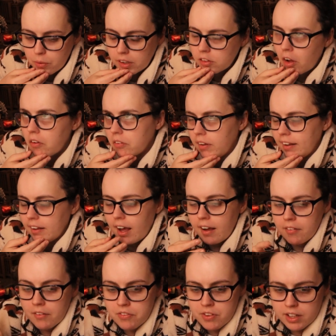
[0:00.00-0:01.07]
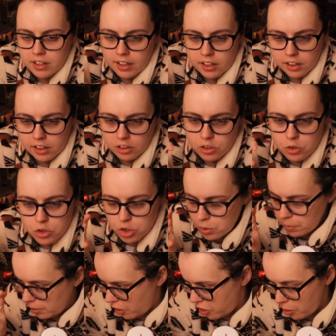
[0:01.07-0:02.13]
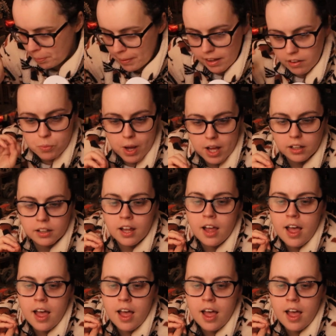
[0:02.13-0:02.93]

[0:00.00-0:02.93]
Not like, I have seen like a little YouTube little thumbnail as well.